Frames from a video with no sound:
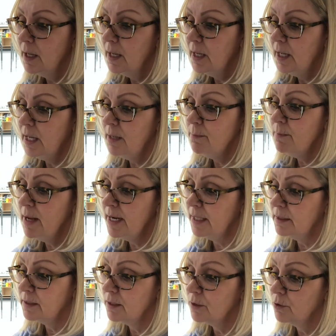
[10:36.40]
In
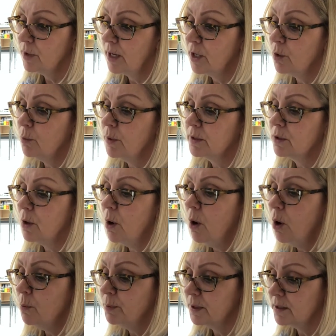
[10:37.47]
minutes, Gregor was
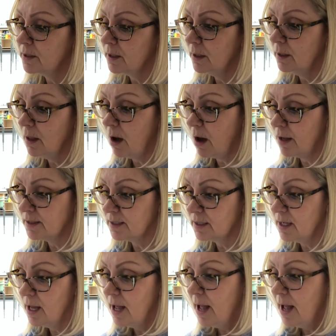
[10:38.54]
hopelessly lost,